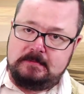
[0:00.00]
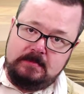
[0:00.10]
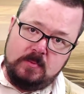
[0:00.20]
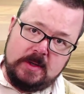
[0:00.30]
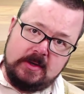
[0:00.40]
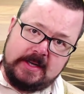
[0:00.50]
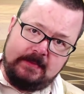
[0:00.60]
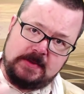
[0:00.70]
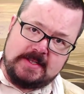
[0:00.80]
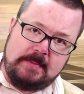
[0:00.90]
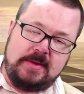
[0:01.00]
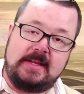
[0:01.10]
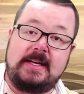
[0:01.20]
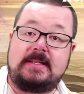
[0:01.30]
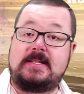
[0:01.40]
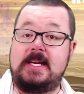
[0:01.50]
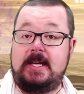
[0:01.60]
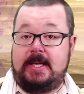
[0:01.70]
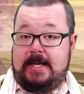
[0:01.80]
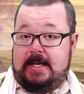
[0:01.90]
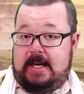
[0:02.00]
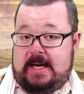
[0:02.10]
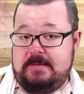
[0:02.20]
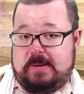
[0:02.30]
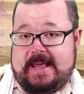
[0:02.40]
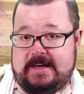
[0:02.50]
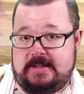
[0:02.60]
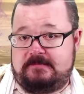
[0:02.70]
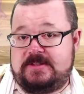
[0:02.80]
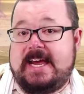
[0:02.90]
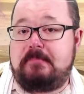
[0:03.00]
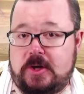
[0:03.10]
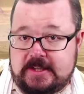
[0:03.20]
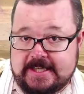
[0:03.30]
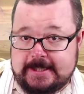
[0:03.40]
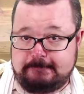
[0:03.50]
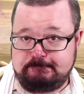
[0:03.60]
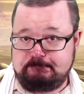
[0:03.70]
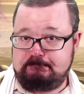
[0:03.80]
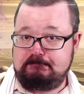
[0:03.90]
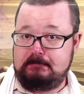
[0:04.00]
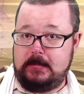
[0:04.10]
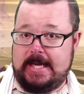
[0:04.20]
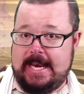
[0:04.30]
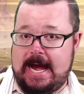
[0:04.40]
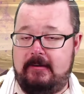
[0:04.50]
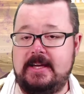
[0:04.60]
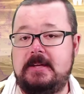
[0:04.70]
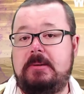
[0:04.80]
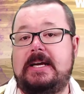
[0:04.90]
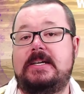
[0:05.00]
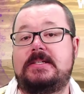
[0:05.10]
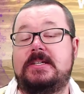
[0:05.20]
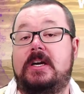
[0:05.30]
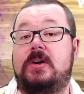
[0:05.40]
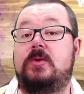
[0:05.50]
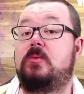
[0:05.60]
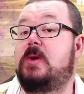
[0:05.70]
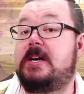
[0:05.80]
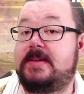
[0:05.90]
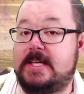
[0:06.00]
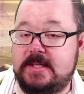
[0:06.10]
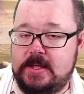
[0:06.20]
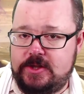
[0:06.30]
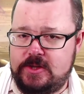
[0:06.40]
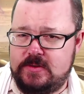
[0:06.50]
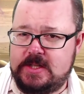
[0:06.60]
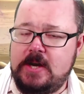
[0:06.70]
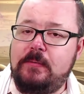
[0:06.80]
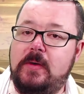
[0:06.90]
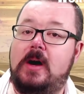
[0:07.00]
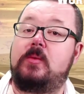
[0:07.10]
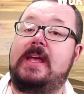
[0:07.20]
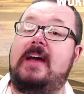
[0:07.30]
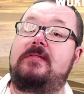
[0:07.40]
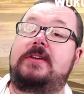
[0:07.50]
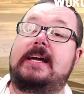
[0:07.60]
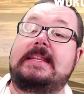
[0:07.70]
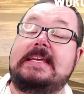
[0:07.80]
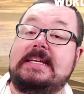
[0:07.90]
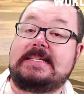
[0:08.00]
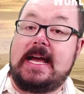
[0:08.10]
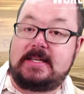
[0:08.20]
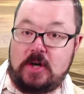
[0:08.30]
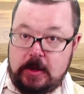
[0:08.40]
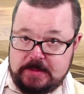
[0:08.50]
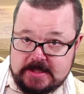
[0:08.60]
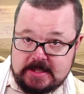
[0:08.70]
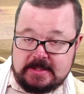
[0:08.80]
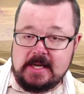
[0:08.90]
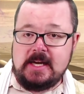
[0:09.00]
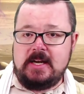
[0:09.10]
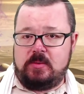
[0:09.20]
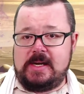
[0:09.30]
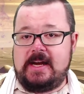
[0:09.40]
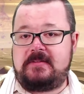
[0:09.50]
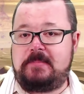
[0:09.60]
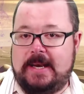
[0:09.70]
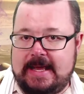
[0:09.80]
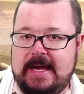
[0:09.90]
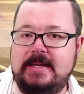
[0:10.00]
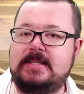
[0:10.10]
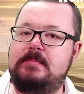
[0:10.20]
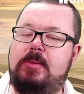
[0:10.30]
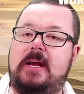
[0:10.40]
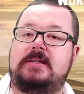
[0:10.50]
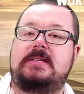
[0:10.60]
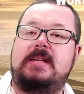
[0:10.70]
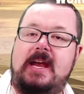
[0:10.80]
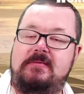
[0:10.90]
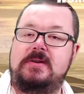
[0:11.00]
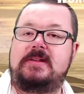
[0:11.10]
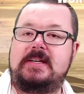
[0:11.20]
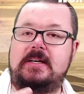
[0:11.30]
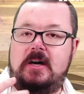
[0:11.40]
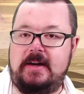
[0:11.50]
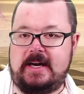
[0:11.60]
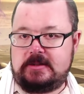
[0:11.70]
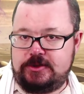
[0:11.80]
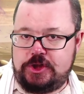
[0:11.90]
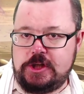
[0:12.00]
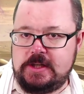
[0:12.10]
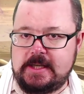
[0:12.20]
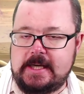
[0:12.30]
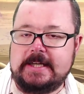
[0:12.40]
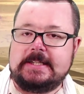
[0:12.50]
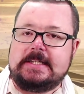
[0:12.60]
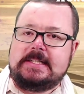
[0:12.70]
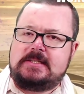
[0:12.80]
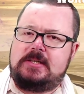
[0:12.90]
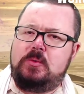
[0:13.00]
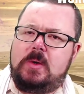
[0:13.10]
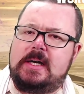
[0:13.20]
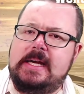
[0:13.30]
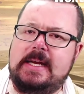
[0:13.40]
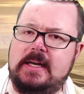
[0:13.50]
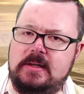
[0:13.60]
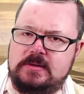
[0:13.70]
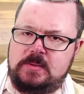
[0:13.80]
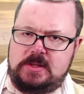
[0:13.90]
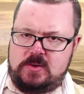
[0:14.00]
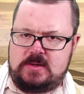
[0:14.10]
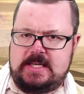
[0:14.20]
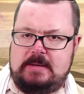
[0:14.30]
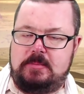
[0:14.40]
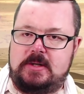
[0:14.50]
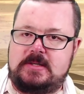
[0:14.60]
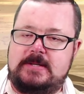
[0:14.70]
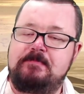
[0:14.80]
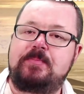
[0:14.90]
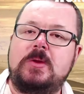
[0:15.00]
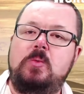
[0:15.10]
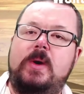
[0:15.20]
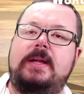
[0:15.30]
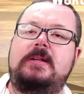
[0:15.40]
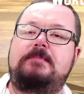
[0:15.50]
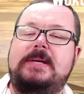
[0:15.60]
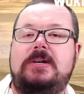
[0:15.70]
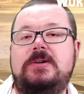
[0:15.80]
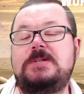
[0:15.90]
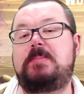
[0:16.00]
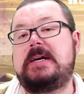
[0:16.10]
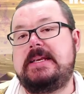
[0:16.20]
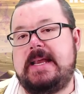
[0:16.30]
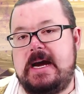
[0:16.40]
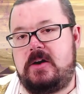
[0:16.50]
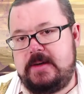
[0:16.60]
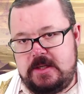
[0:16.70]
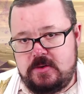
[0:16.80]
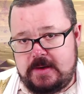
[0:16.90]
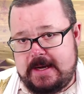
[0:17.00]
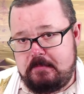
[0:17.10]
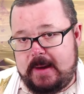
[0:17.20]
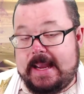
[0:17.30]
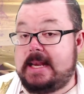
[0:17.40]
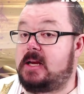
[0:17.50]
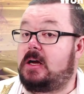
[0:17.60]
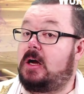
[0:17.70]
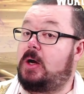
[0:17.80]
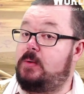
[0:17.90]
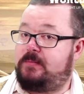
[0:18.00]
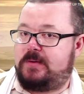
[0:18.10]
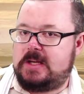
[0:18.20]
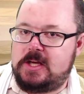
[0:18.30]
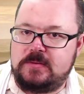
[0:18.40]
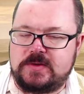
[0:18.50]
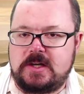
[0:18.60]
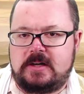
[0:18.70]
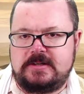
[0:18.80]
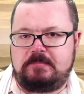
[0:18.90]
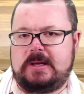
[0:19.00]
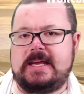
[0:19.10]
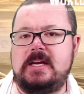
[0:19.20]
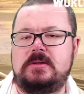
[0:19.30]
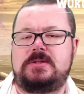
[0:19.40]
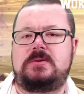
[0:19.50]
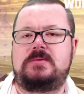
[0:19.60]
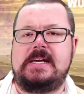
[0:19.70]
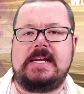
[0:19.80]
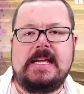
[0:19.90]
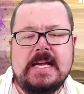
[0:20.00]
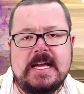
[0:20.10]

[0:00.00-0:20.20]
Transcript: we're looking for something that's unplanned, sandboxing, allowing the players to go wherever they so choose. So far, we have done the exact opposite. We have planned and plotted everything on our journey. So why now do we talk sandbox? Well, because by now in your campaign, hopefully you've started playing it already,